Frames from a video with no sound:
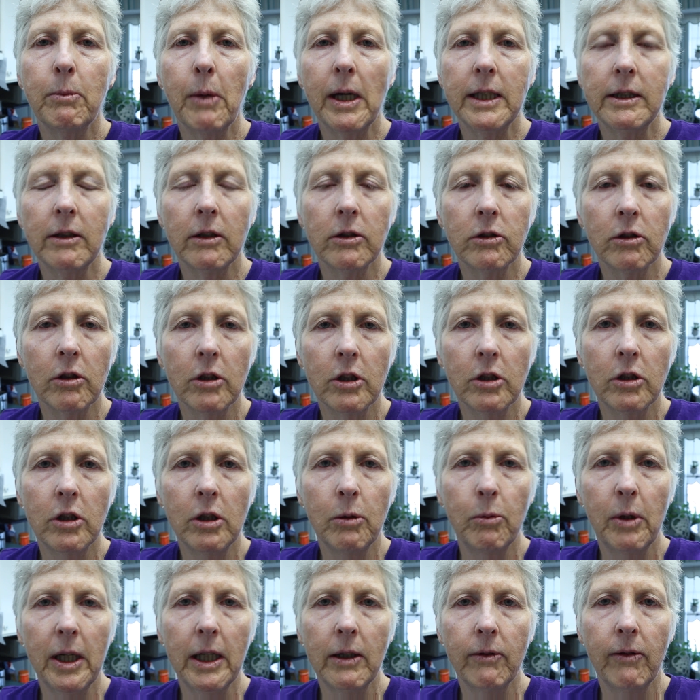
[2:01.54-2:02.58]
my sister a two
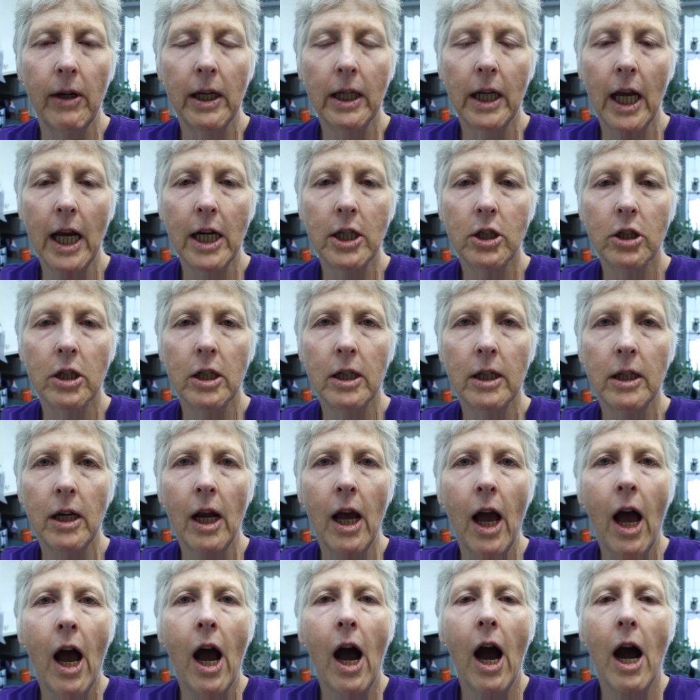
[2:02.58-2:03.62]
week vacation,
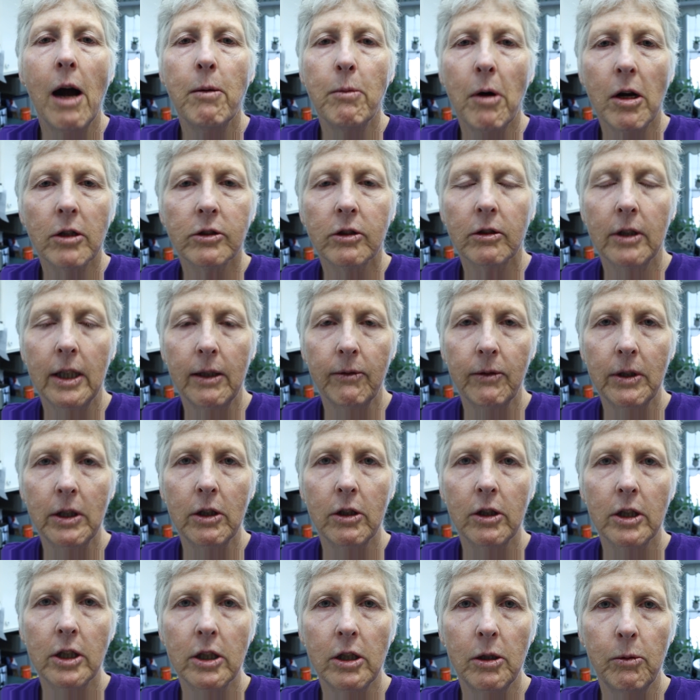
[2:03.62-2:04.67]
I'm also giving
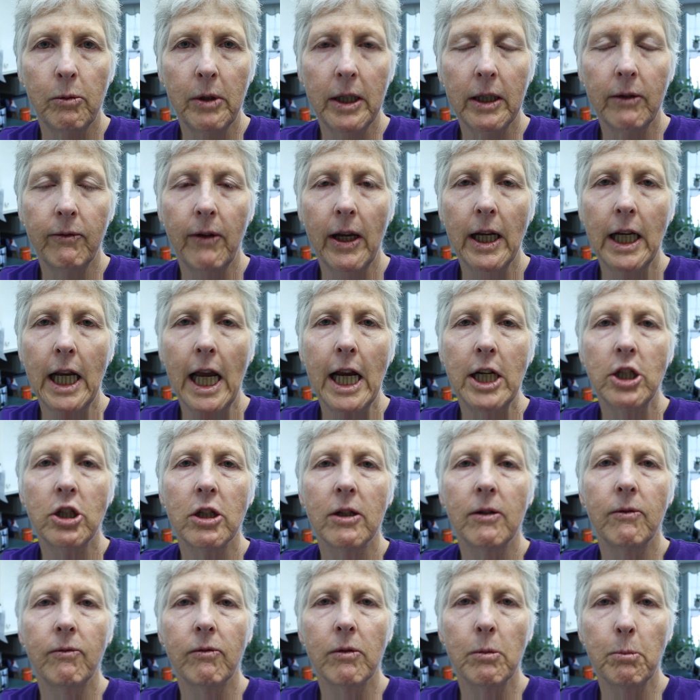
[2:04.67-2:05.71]
her a two week
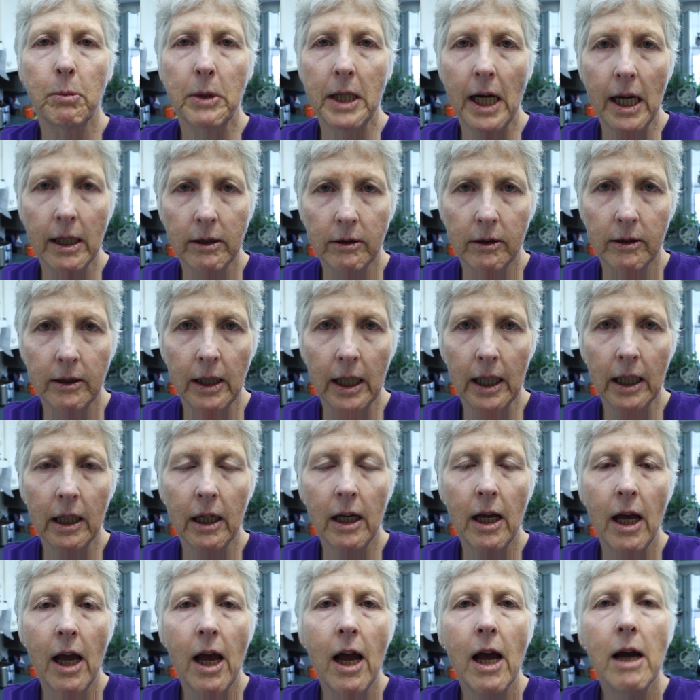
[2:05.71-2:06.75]
vacation from dusting.
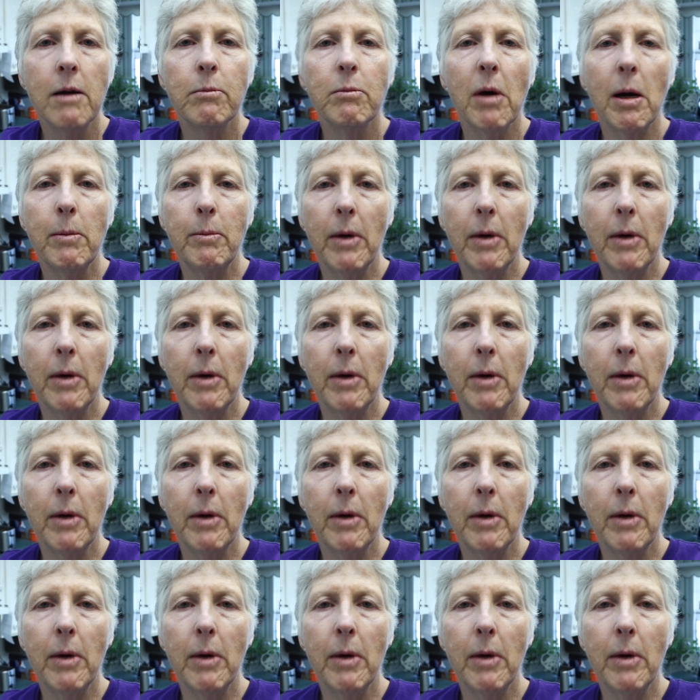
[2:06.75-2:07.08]
My